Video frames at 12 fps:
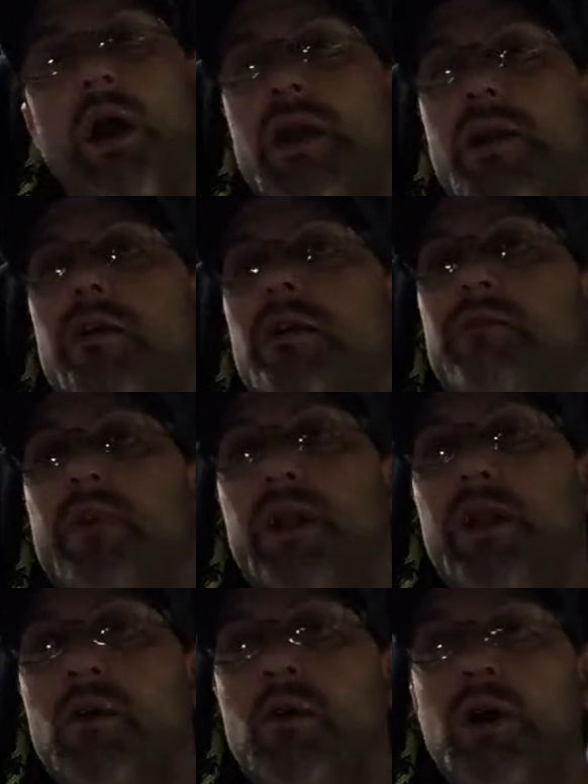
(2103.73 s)
to do a
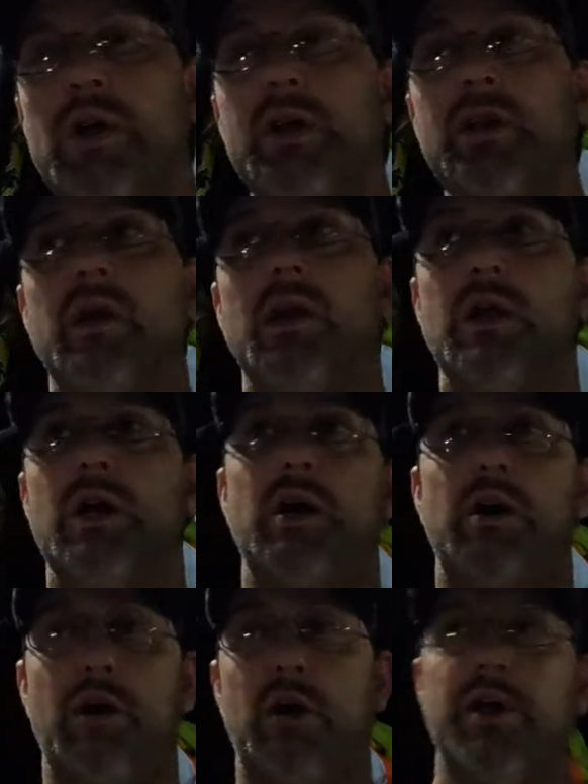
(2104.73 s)
video on
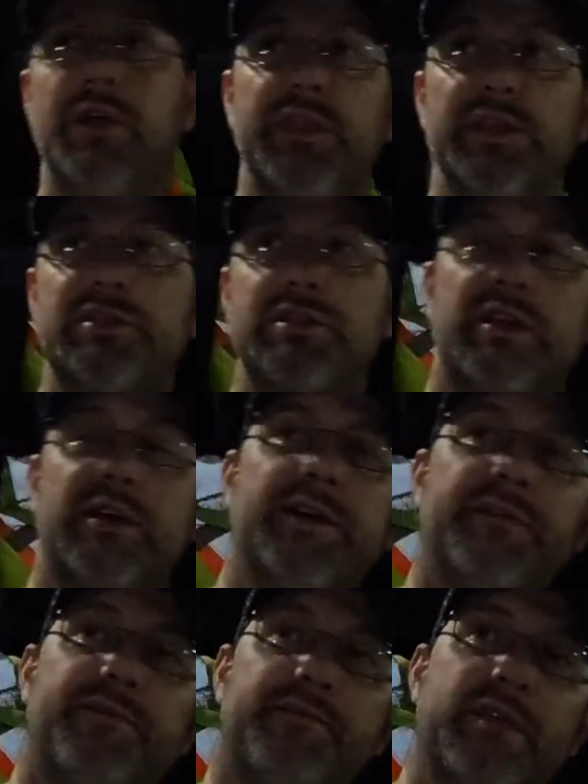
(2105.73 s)
all the
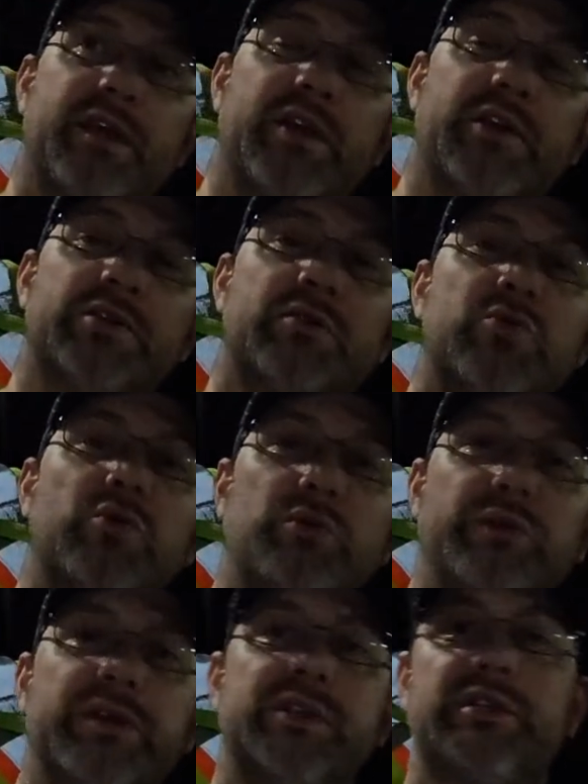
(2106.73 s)
stuff that is cool
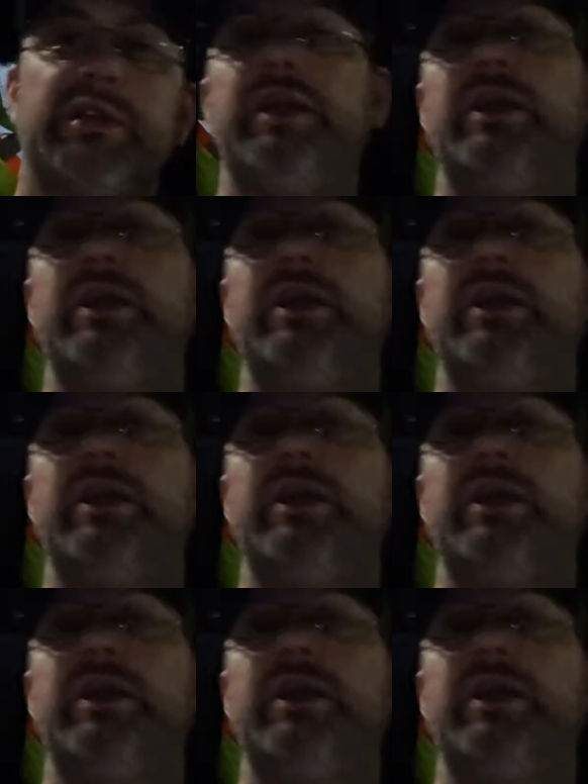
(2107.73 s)
to see